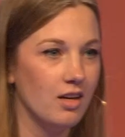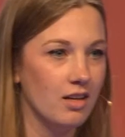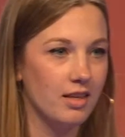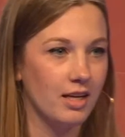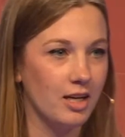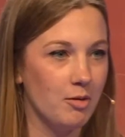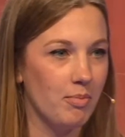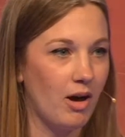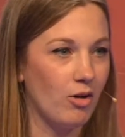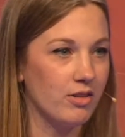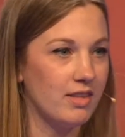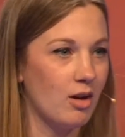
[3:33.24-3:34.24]
thinking
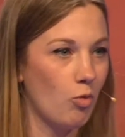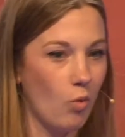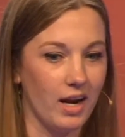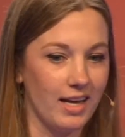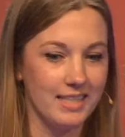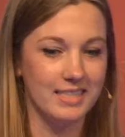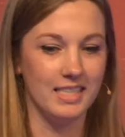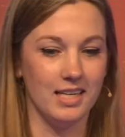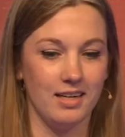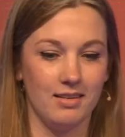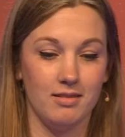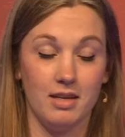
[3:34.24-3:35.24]
about that one
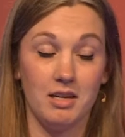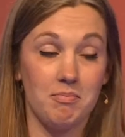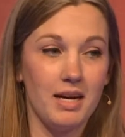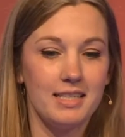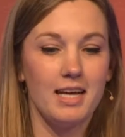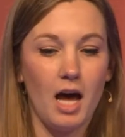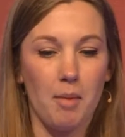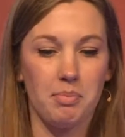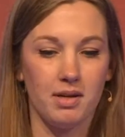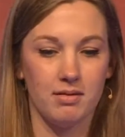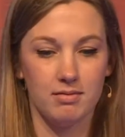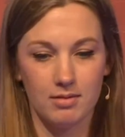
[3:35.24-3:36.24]
idea. It might
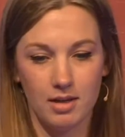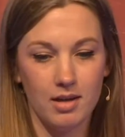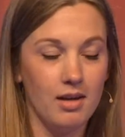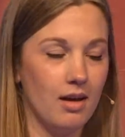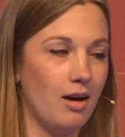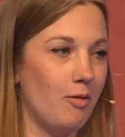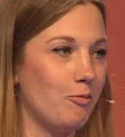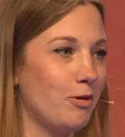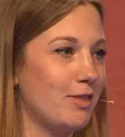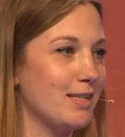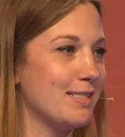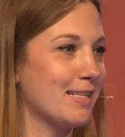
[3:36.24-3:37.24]
happen
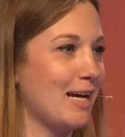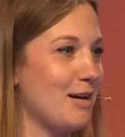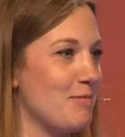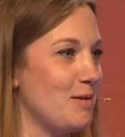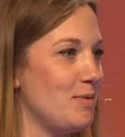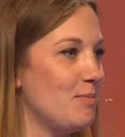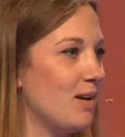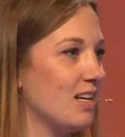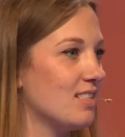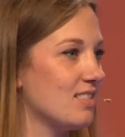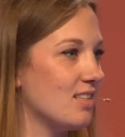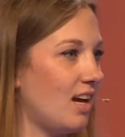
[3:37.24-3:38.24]
with this guy maybe, but
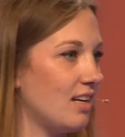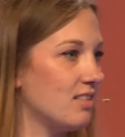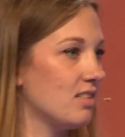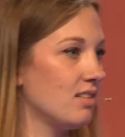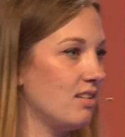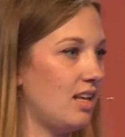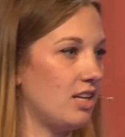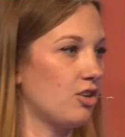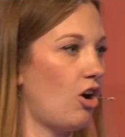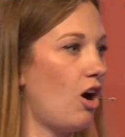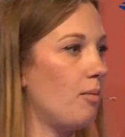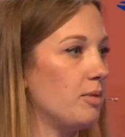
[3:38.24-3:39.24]
it's not that
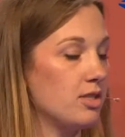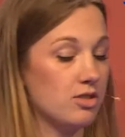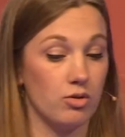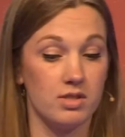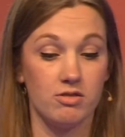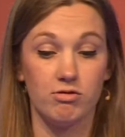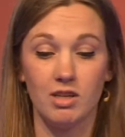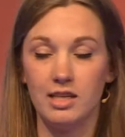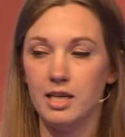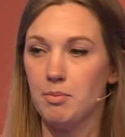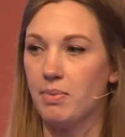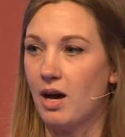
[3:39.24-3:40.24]
common. So it's
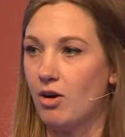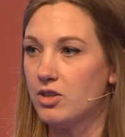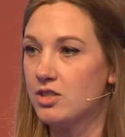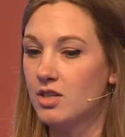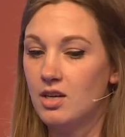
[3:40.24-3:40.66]
really about